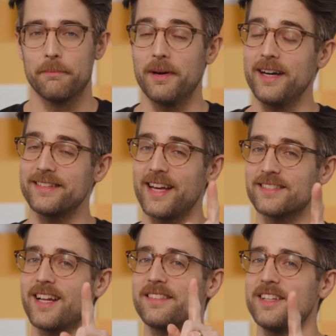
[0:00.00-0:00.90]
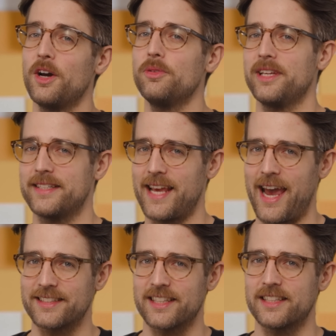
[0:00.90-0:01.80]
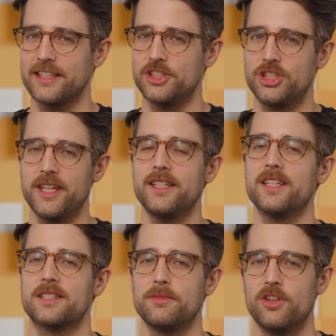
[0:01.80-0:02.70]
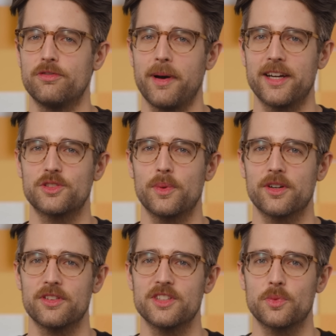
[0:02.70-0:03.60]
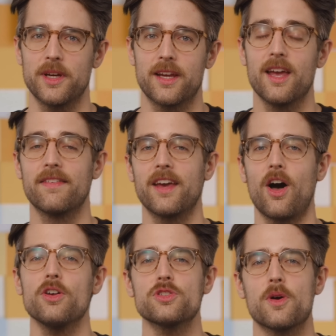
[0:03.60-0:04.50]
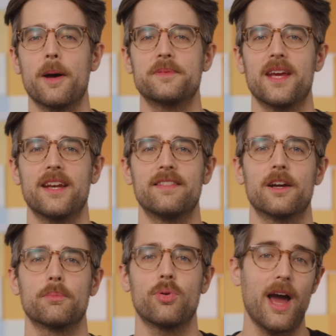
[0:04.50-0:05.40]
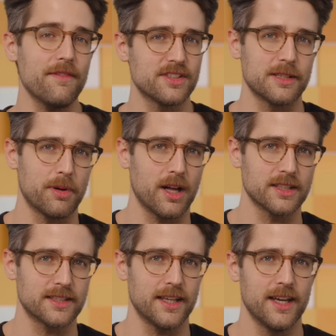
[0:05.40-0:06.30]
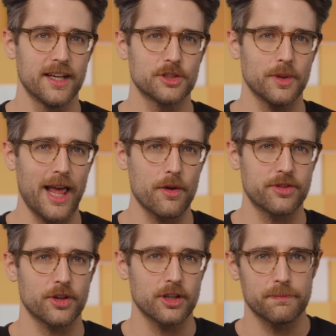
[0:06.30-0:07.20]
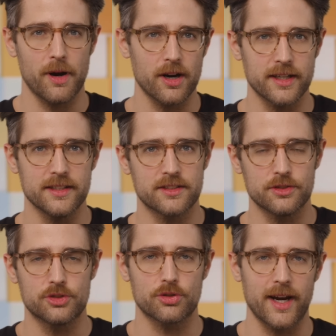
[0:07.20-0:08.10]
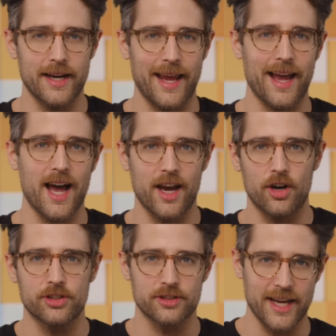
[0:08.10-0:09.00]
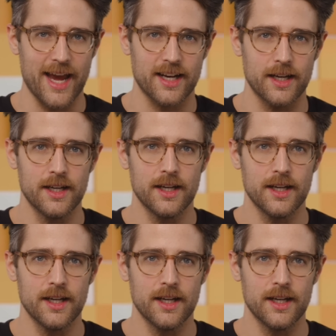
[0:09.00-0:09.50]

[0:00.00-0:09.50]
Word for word: But that's not the only tactically genius move by Twitter this week. They also updated their privacy policy to allow third parties to train AI on your data